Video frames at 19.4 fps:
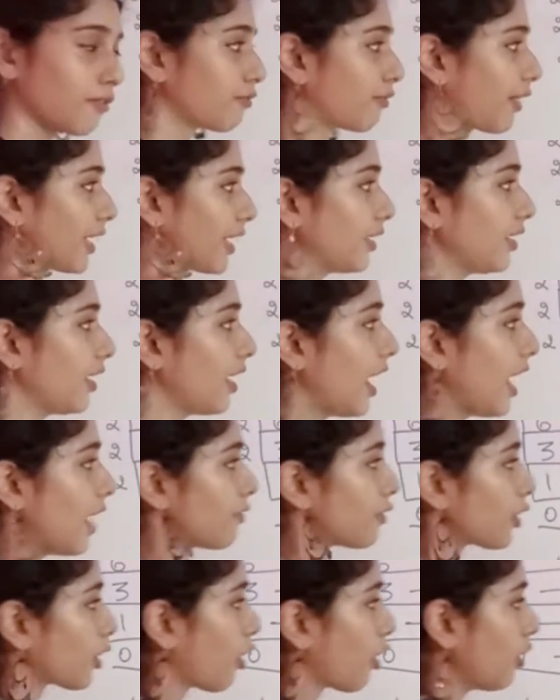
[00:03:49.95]
Fine.
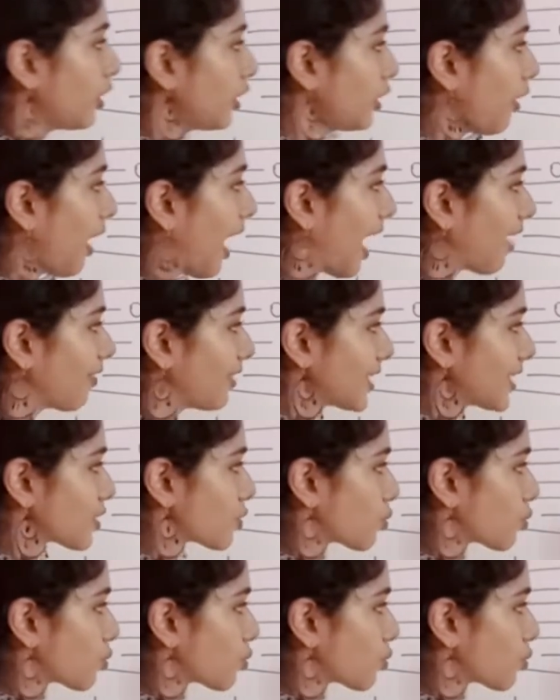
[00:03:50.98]
We're going to have it as